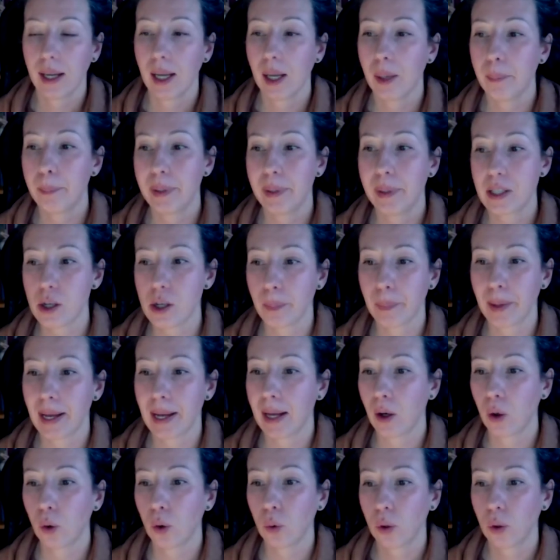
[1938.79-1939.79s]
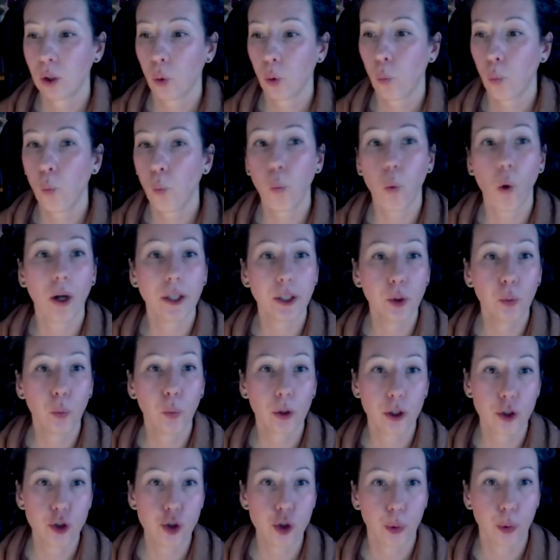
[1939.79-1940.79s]
a bit about why you
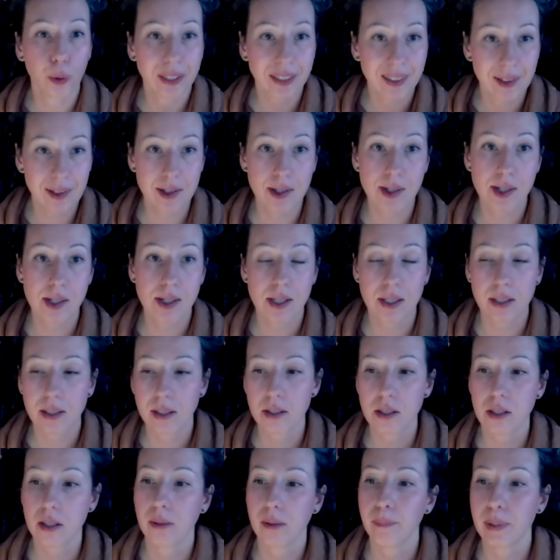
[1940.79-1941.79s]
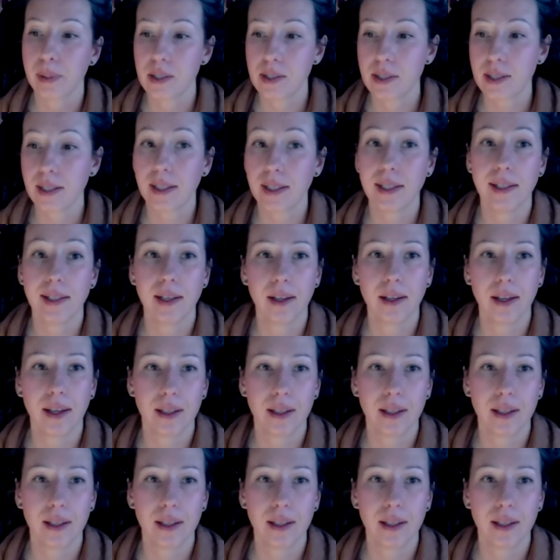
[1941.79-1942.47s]
want to join this CDT in particular,